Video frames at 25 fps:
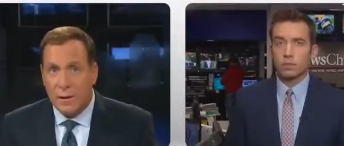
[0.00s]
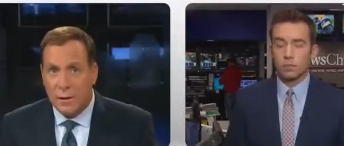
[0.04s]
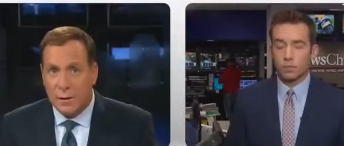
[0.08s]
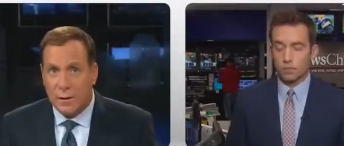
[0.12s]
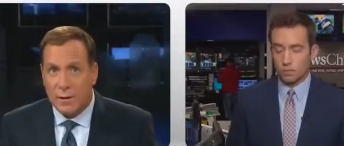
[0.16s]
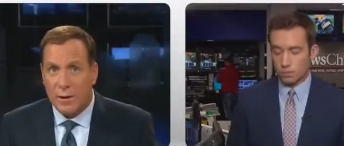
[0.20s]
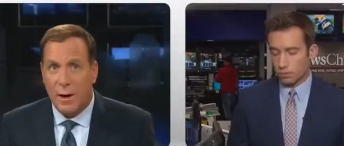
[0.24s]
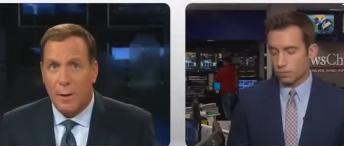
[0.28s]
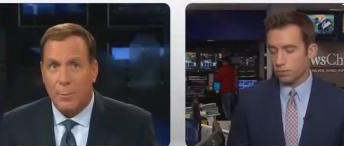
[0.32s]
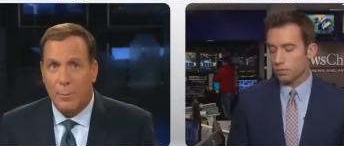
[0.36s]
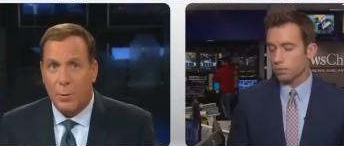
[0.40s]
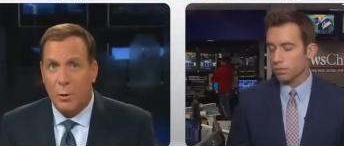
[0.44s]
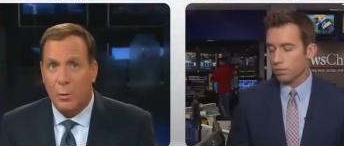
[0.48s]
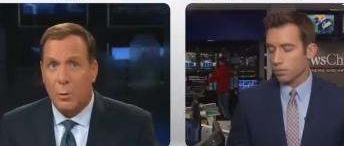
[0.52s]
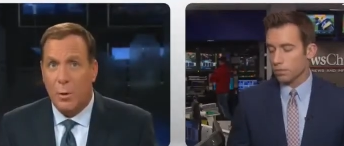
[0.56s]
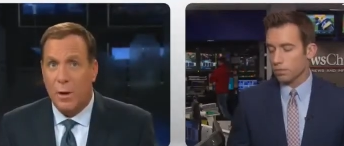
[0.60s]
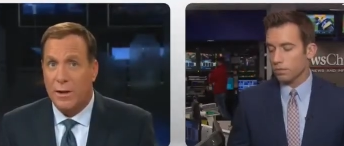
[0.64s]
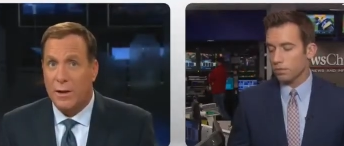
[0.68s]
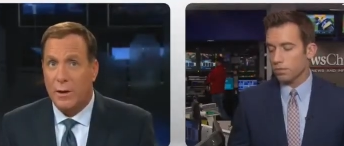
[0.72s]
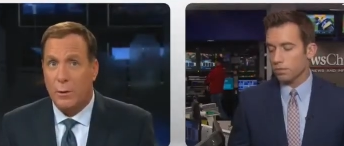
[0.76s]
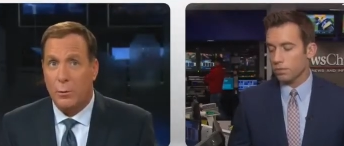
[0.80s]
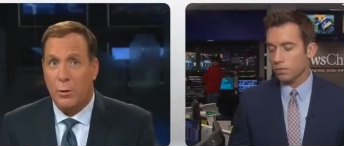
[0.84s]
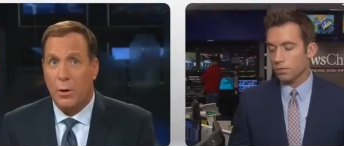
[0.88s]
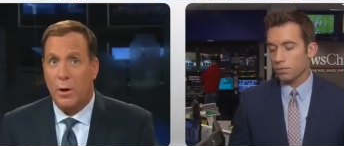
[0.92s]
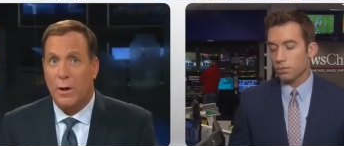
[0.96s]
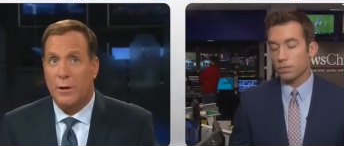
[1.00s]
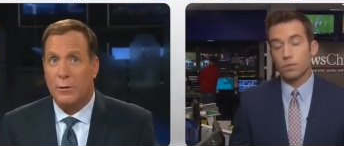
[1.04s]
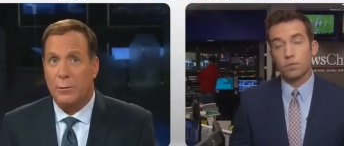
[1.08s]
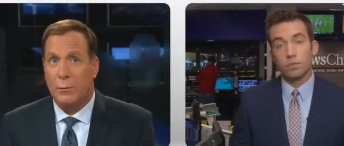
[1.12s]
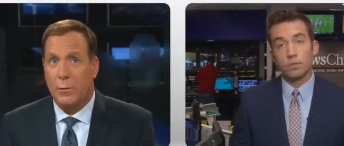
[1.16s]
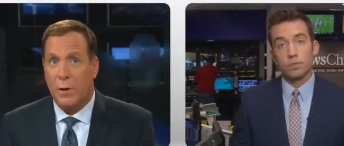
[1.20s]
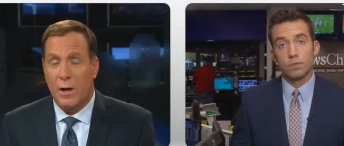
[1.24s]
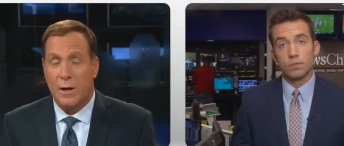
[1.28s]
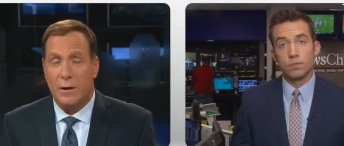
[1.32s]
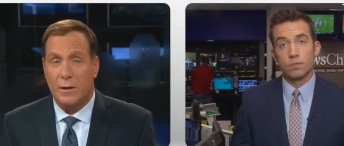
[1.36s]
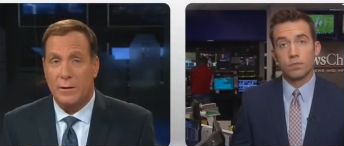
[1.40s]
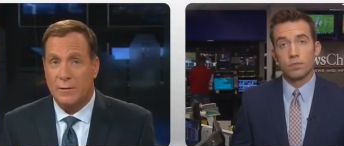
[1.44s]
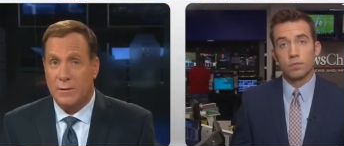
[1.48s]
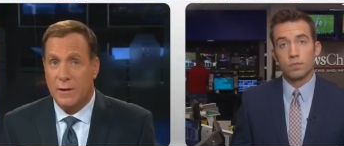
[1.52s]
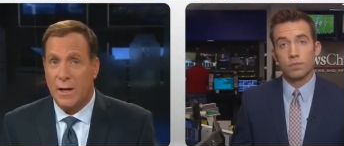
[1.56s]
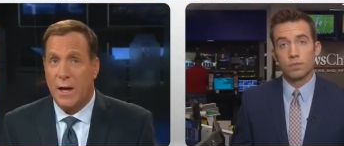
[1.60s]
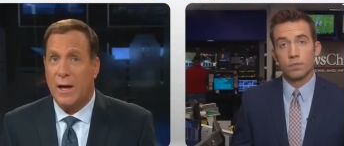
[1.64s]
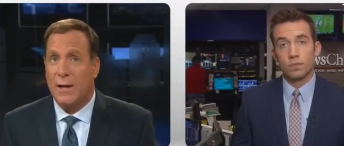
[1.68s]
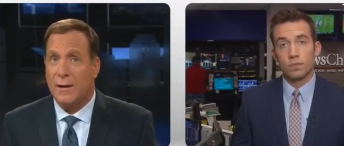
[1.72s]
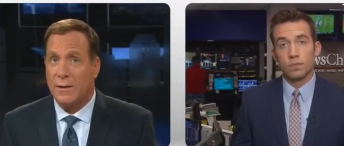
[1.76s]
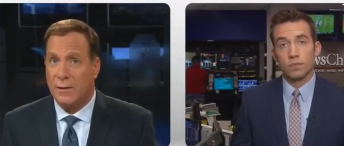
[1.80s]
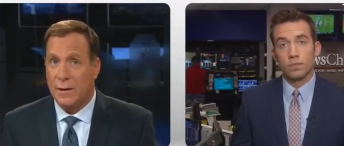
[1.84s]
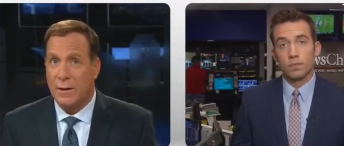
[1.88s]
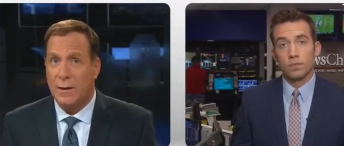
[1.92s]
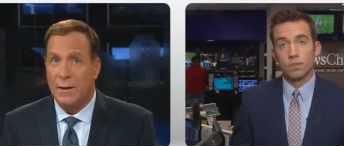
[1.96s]
Speaker 1: the couple while they were on the run. And
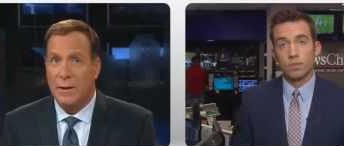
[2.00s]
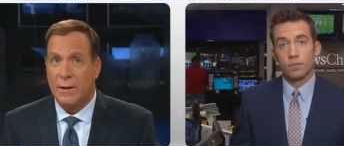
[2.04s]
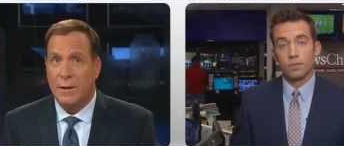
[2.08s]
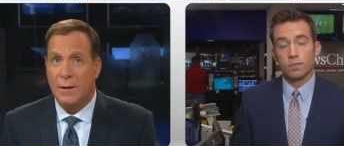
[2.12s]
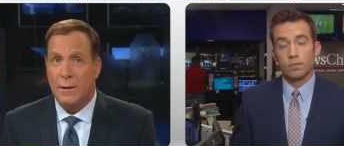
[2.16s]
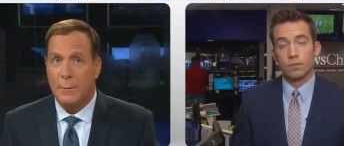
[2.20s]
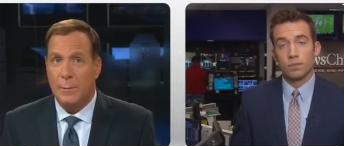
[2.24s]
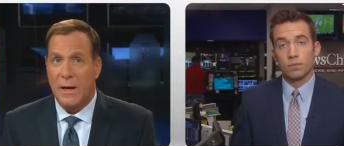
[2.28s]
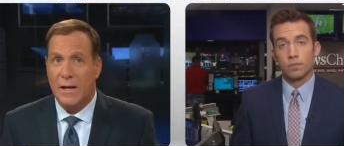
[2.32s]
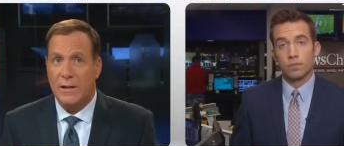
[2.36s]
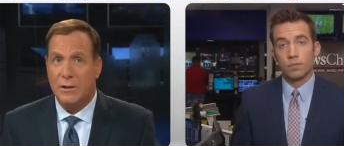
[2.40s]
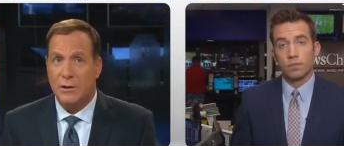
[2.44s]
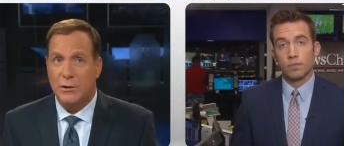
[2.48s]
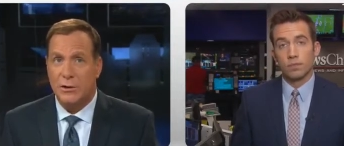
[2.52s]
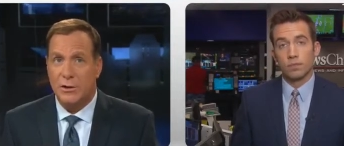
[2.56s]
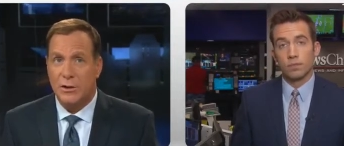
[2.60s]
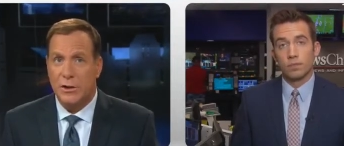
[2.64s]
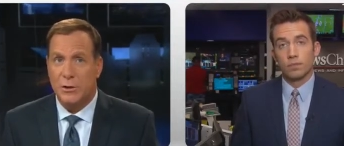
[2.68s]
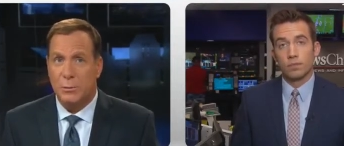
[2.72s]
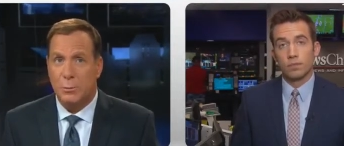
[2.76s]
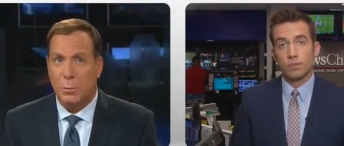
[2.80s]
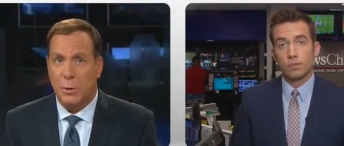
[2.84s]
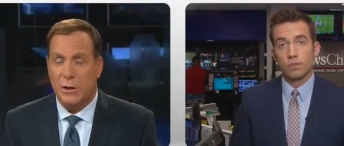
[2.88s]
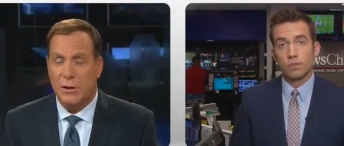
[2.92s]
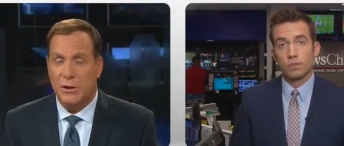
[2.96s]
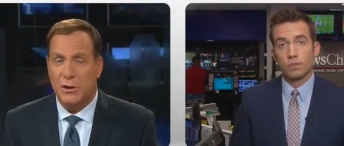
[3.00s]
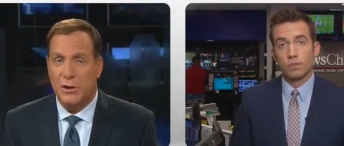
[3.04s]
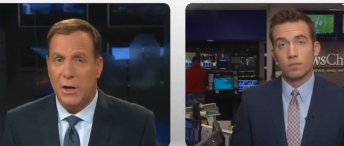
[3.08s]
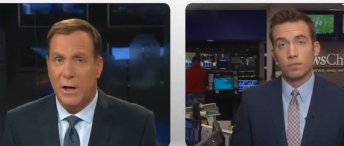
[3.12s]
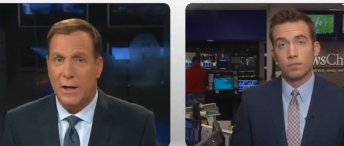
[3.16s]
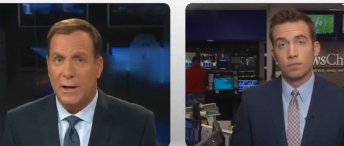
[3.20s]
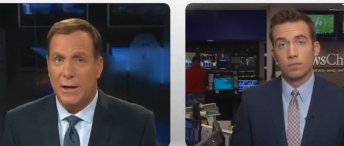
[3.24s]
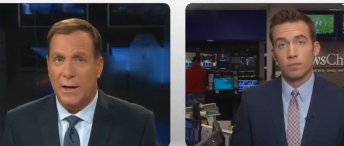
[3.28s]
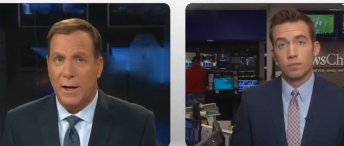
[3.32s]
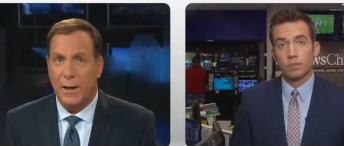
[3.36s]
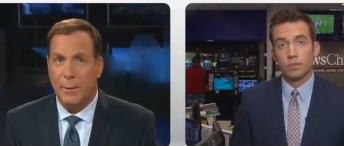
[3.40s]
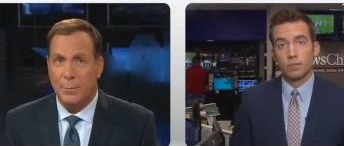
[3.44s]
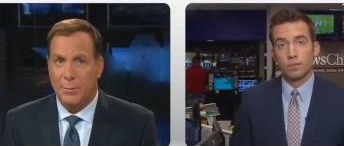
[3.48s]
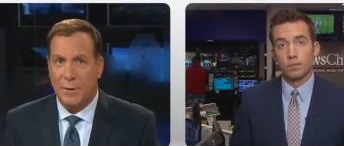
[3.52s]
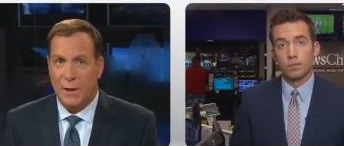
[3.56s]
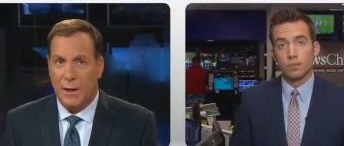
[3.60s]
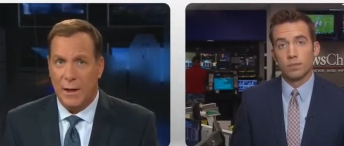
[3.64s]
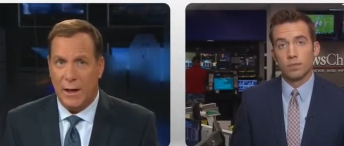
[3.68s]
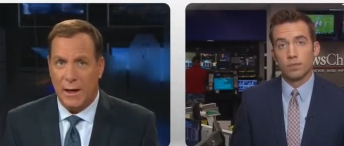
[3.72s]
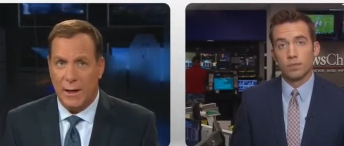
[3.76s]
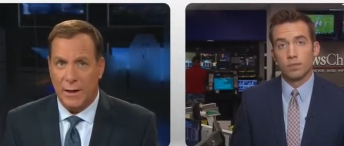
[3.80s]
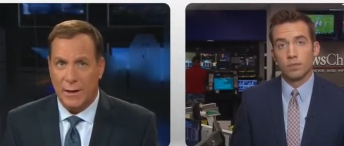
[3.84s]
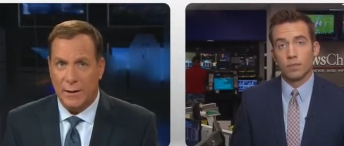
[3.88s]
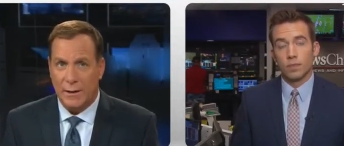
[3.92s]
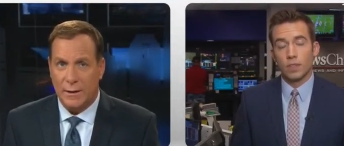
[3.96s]
Todd, imagine she's pretty shaken up
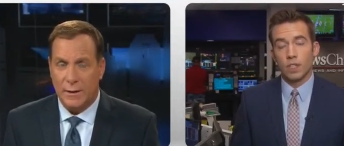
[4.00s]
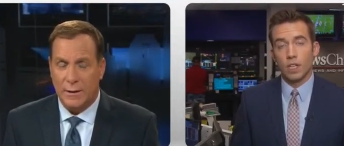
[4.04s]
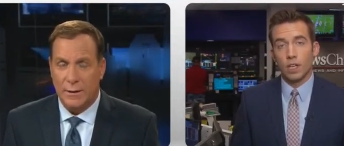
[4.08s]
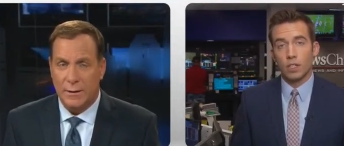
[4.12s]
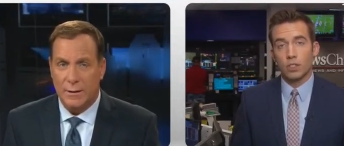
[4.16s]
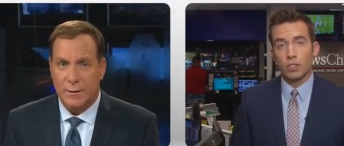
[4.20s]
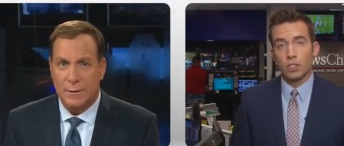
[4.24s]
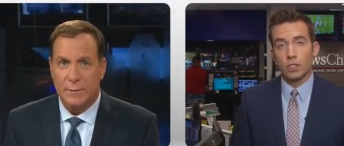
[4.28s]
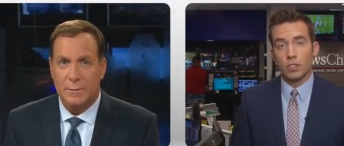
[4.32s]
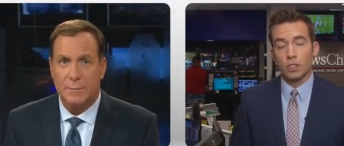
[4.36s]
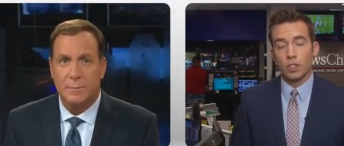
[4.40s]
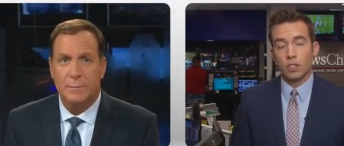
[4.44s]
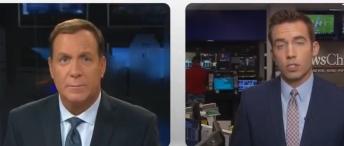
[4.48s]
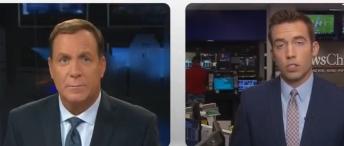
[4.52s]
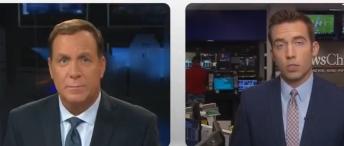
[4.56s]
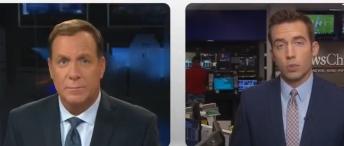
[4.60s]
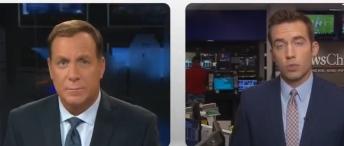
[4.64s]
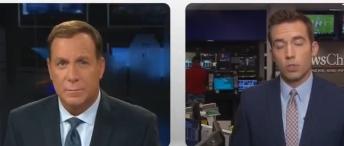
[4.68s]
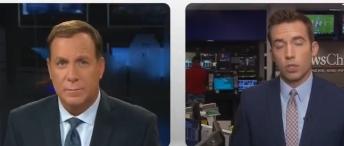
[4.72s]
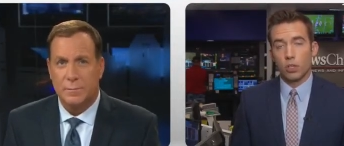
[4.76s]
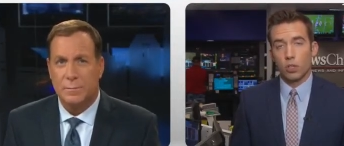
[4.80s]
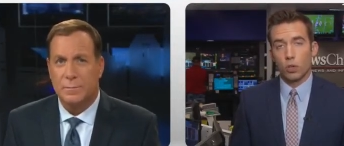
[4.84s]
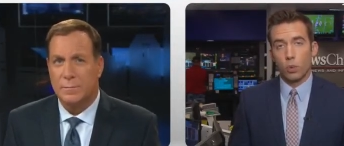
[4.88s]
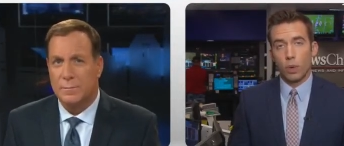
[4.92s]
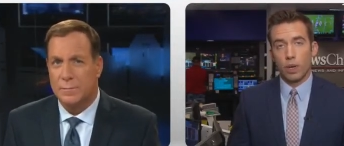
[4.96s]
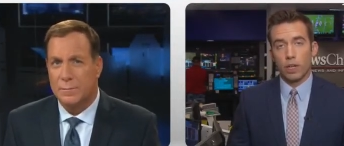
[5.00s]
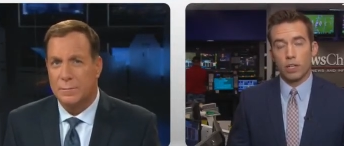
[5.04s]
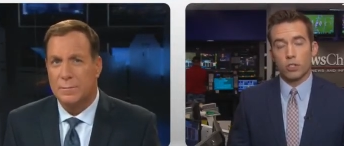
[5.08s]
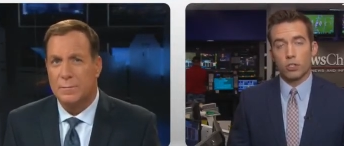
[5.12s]
tonight.
Speaker 2: Yeah, she says she was on her way to